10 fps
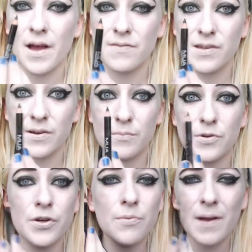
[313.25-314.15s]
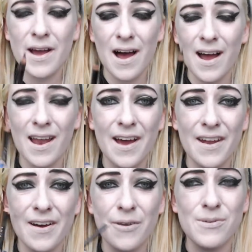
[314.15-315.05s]
I have some new black
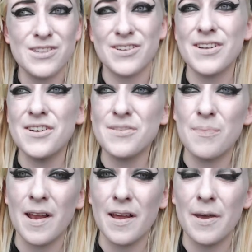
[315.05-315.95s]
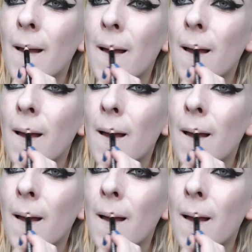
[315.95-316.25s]
eyeliner, which I'm gonna use my lip.